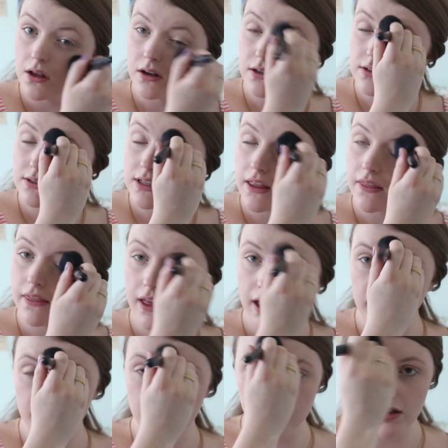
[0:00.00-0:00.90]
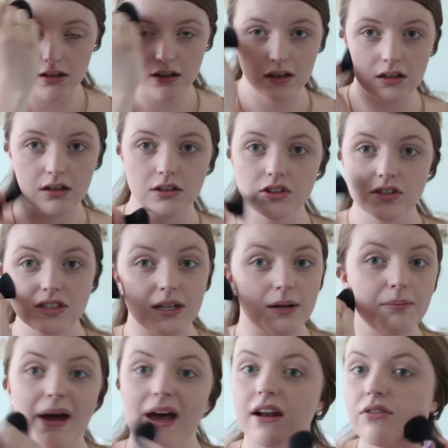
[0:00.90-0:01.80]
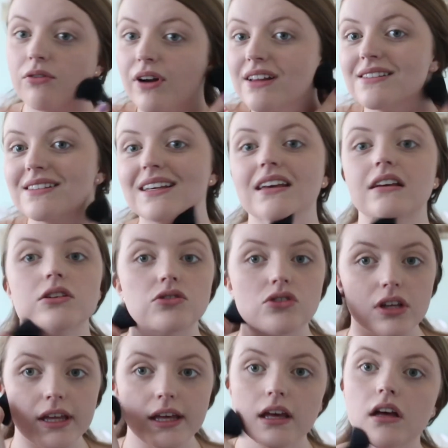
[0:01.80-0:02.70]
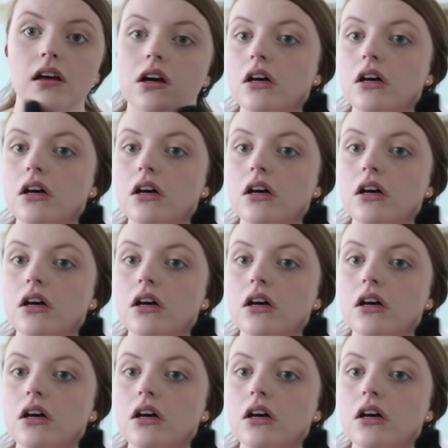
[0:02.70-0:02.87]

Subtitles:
to set that, just in a mad frenzy usually.